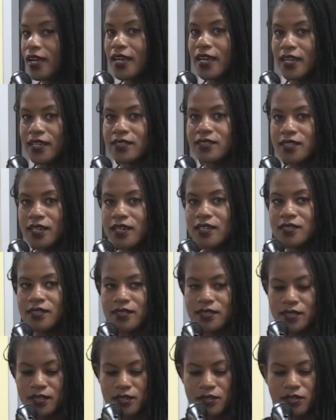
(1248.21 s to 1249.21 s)

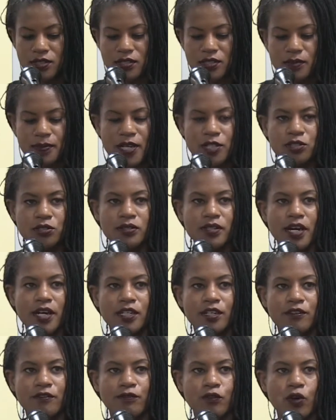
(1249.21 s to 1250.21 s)
there's a special
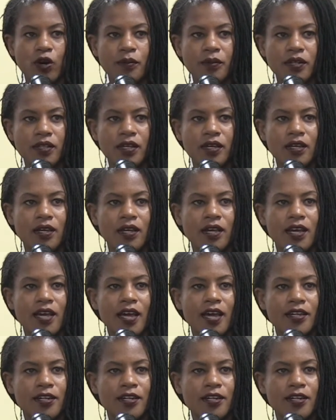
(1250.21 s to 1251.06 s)
kind of formula